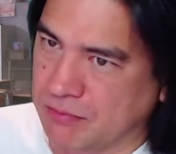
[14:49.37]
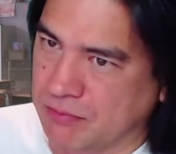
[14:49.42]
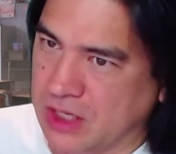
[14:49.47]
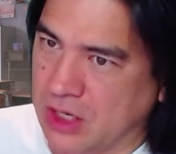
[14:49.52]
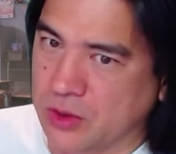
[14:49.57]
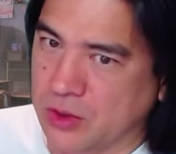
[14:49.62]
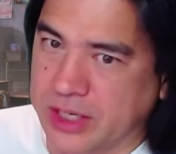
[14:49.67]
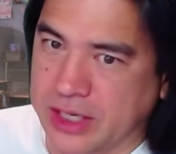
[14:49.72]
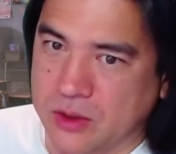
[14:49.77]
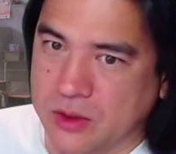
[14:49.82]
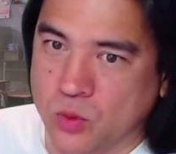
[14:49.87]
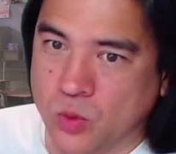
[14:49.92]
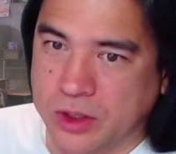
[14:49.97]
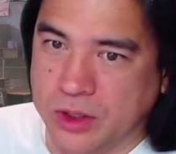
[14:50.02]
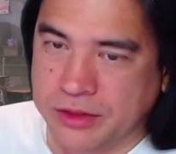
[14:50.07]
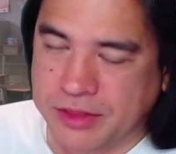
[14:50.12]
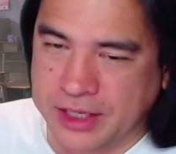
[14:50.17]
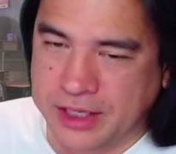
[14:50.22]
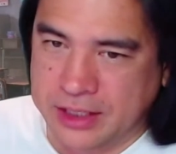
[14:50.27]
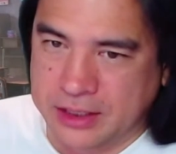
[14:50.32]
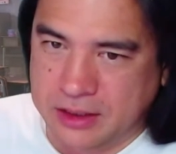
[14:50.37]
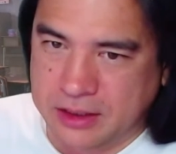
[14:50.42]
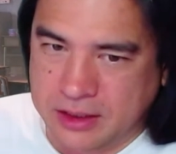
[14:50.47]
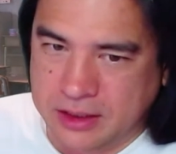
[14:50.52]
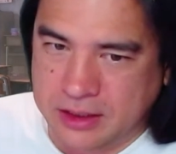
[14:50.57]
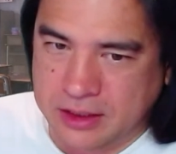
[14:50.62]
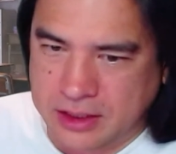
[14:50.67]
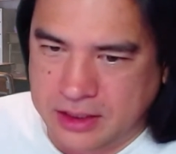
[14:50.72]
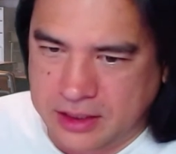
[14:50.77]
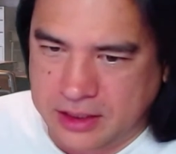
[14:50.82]
Okay, well then,
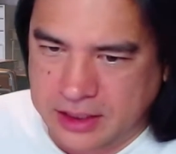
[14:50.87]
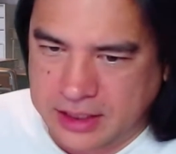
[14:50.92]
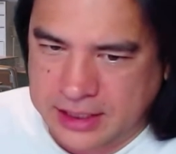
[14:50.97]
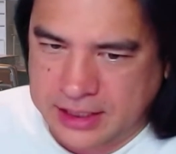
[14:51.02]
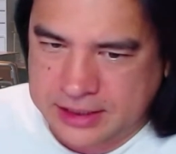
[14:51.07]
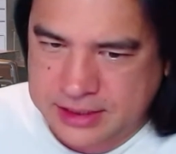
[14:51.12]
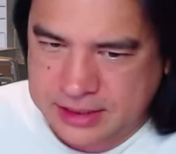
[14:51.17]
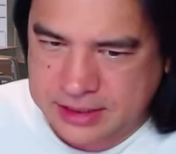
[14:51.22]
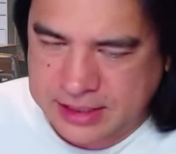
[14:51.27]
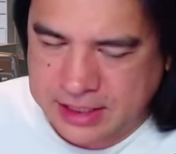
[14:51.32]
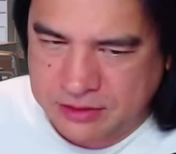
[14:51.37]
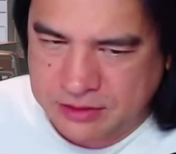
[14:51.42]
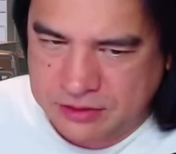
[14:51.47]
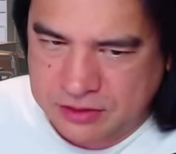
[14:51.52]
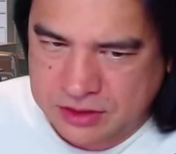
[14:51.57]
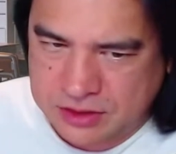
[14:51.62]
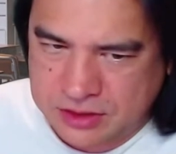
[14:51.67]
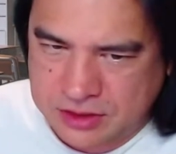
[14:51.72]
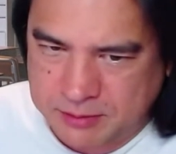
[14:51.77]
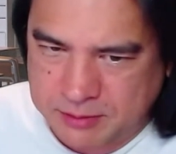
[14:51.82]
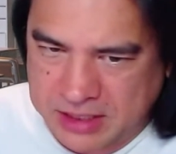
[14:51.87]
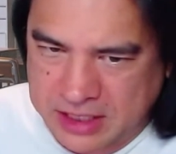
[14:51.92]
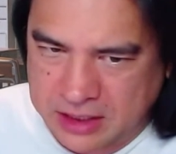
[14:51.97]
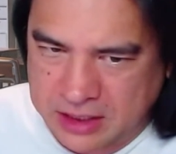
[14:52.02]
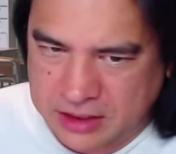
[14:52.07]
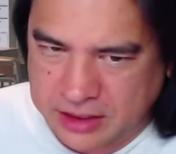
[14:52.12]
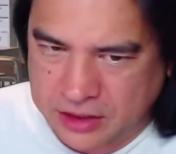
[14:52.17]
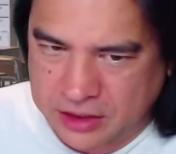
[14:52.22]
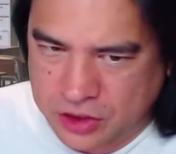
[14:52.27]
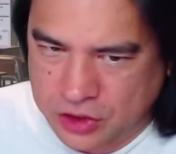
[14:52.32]
it sounds to me
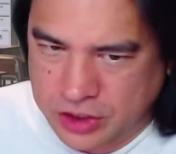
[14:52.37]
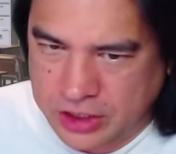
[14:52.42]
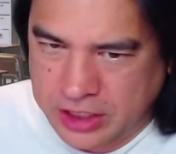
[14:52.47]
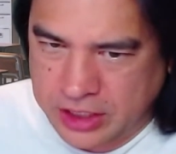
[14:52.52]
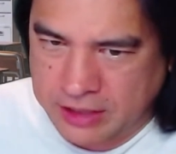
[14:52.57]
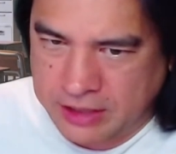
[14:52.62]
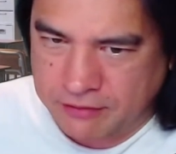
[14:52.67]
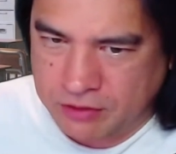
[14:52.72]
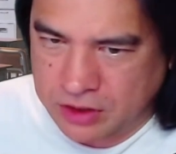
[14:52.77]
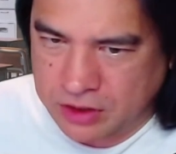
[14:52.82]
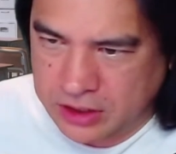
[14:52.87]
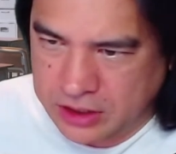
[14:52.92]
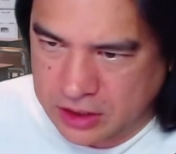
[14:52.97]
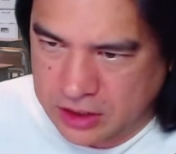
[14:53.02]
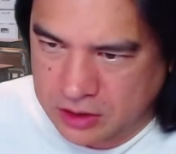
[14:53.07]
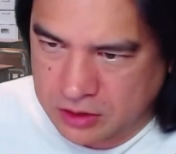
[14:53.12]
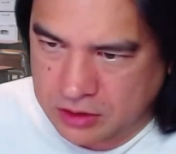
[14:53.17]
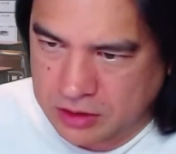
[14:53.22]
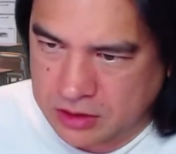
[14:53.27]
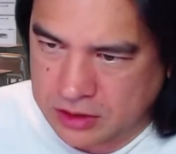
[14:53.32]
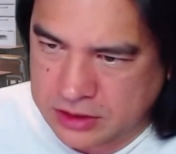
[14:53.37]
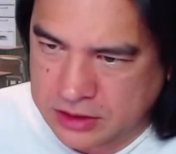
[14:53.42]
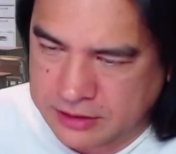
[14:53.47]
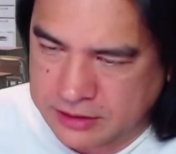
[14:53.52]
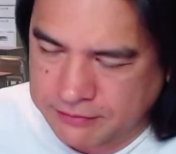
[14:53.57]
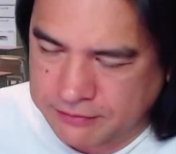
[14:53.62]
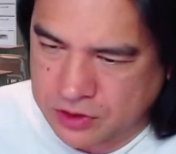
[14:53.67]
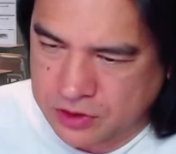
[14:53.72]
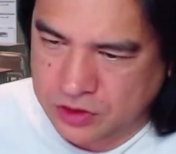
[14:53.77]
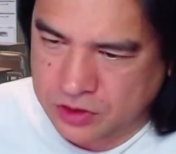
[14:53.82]
like you're going to have a little
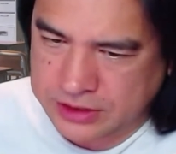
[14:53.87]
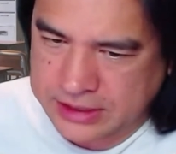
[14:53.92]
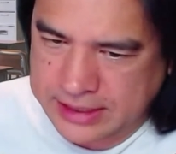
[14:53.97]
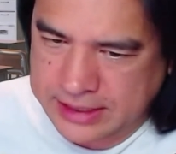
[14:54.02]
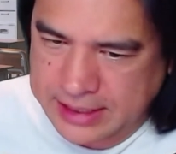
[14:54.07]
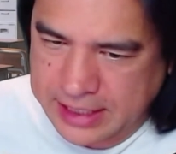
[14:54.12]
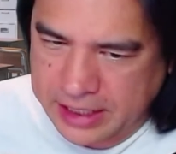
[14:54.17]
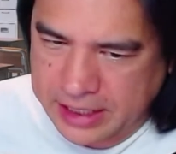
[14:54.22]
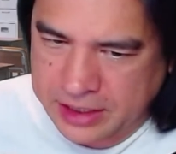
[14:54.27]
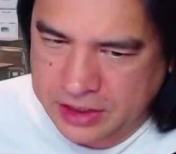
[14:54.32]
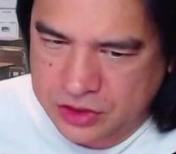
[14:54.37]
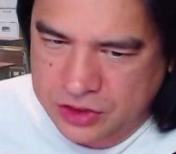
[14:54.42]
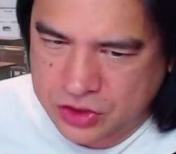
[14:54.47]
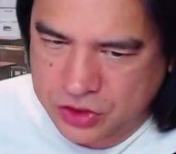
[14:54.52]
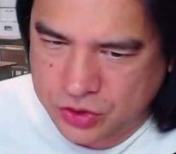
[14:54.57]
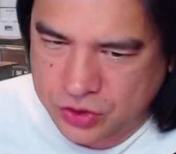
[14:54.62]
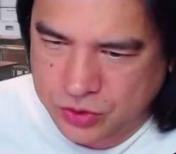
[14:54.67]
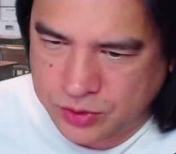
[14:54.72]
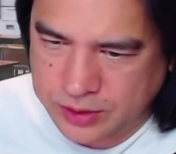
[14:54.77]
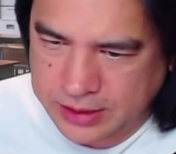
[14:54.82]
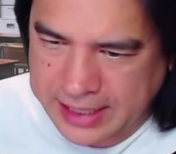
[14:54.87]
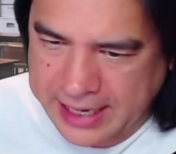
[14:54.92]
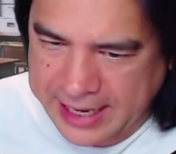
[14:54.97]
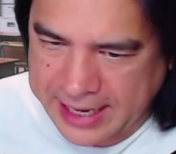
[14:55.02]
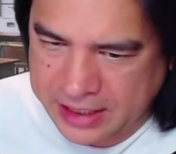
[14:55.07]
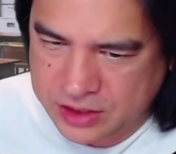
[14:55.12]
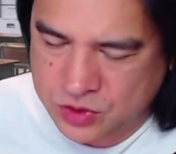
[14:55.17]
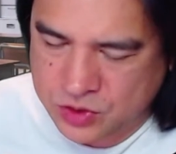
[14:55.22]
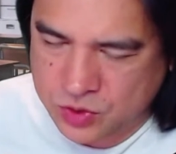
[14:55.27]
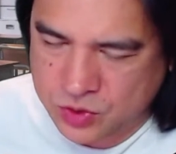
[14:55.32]
difficulty getting to an
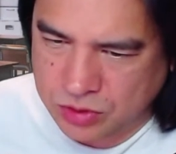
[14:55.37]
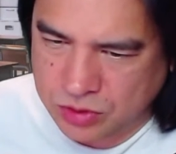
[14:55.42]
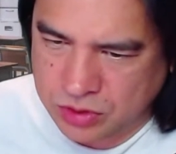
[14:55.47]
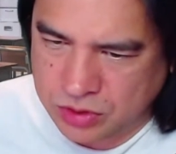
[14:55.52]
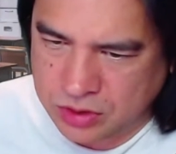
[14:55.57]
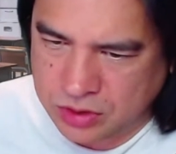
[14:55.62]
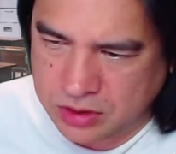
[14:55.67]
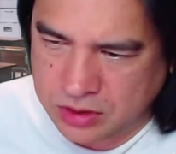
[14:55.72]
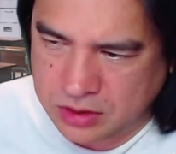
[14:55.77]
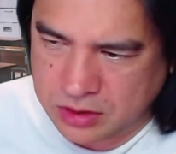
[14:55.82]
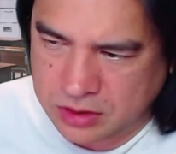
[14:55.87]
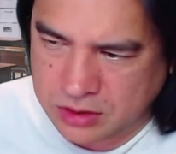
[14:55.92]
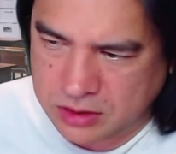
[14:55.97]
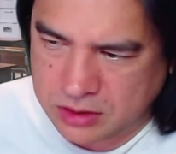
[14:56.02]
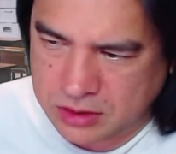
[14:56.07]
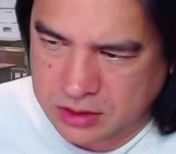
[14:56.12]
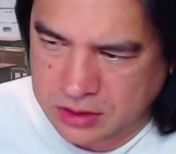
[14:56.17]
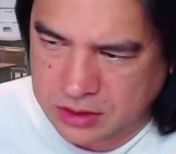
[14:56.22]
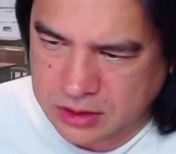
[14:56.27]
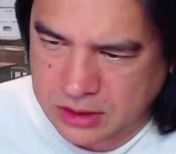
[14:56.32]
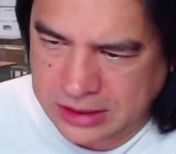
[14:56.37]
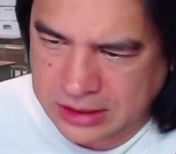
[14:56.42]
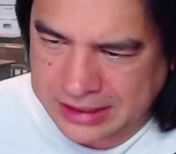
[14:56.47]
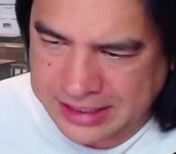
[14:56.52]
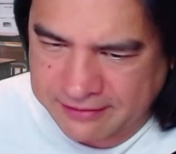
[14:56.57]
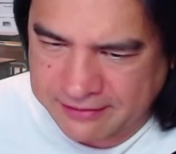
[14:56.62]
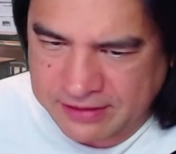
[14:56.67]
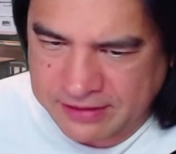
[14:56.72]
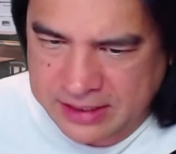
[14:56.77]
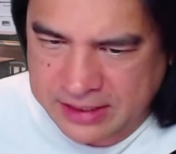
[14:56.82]
actual
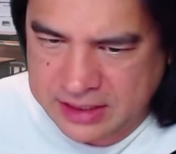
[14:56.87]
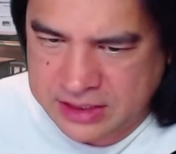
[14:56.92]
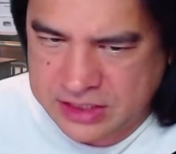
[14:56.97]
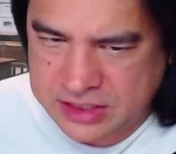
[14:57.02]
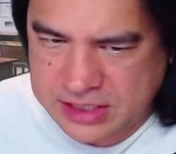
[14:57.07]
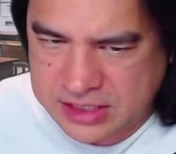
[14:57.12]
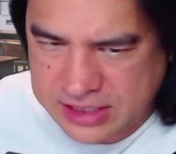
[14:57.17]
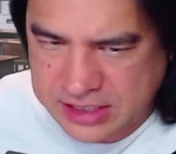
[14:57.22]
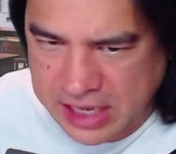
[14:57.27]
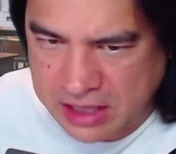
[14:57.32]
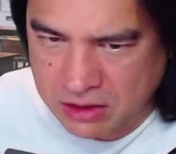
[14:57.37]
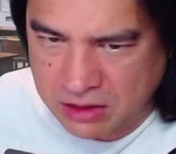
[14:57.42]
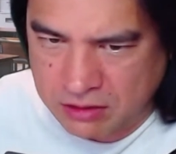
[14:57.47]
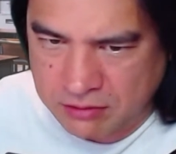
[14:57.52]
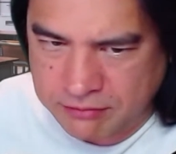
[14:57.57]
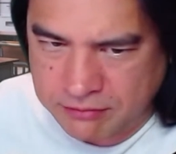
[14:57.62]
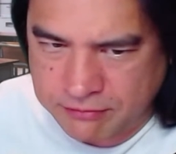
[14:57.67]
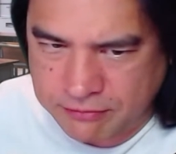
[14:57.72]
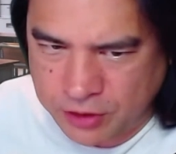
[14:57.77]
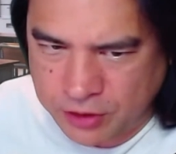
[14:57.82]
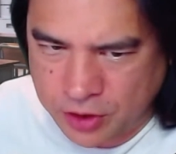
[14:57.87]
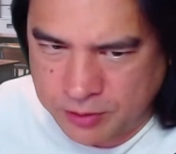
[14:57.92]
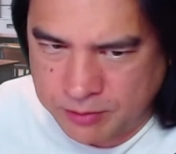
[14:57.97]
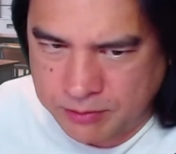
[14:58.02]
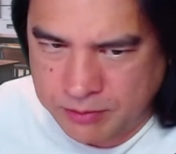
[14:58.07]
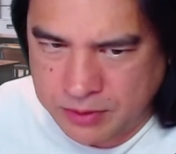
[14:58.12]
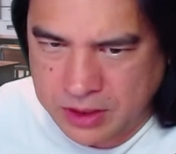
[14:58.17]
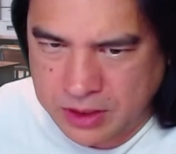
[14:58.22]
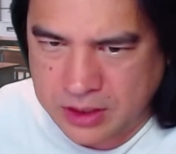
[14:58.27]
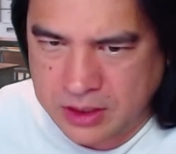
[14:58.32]
living cell
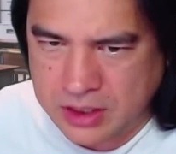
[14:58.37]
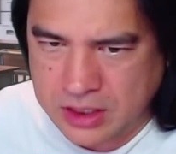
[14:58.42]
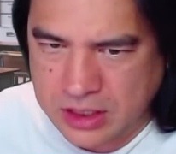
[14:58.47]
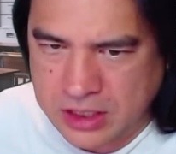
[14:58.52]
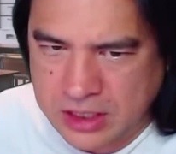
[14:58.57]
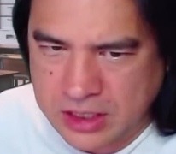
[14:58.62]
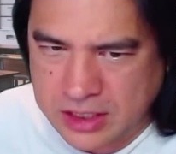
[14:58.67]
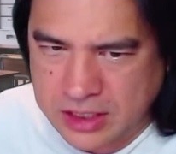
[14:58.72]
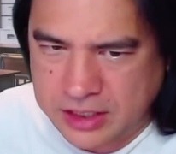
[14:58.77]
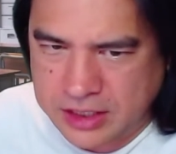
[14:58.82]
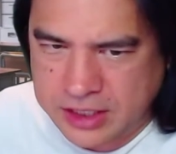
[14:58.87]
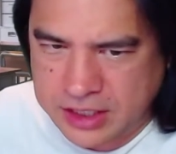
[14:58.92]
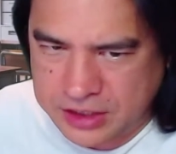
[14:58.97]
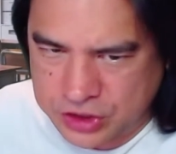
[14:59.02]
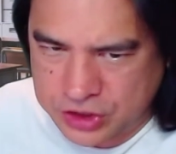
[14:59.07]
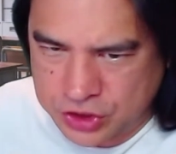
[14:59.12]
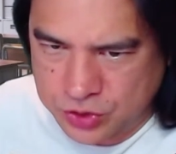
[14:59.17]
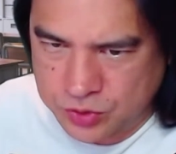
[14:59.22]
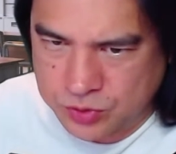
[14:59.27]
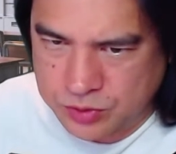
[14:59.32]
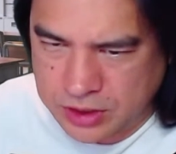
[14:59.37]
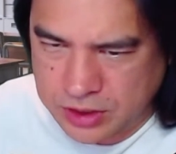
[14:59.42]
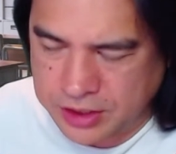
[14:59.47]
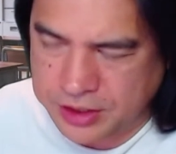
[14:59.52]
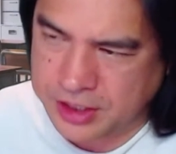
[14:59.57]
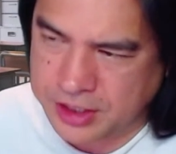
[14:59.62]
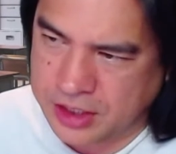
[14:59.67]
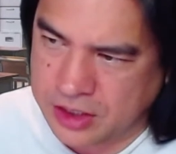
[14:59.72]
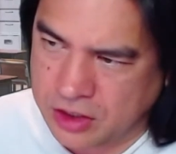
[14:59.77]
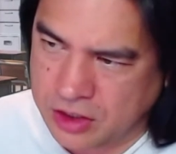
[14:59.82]
from the
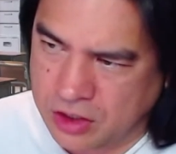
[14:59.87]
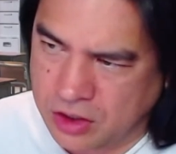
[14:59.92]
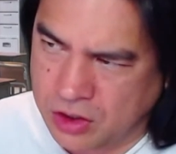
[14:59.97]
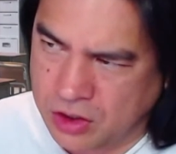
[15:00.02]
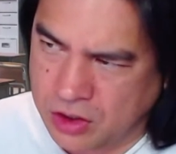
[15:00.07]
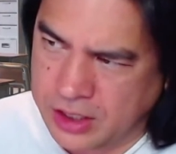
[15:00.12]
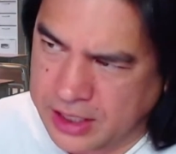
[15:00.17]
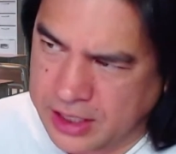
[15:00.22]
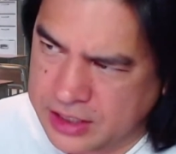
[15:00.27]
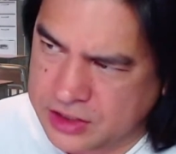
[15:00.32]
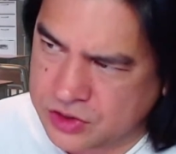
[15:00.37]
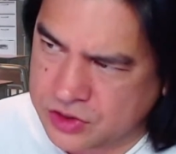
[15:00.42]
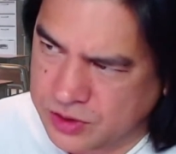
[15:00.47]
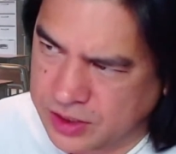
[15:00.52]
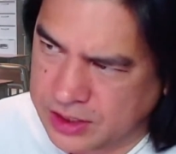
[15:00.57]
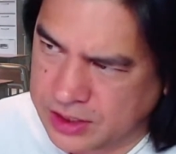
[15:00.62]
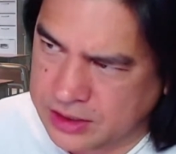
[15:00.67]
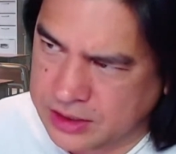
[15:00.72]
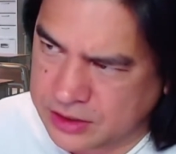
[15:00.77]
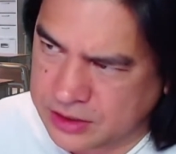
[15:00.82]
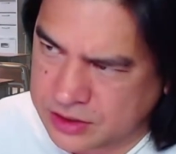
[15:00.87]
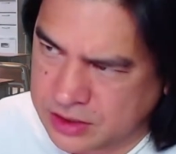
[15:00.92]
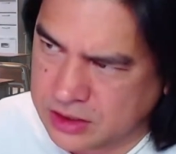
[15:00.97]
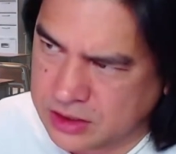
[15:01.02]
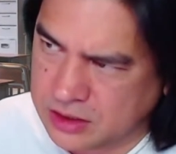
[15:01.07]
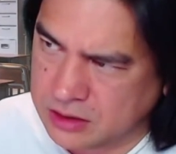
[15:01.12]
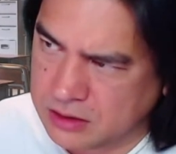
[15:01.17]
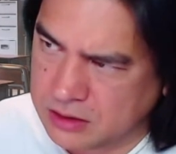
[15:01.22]
do-nothing RNA strand, doesn't it?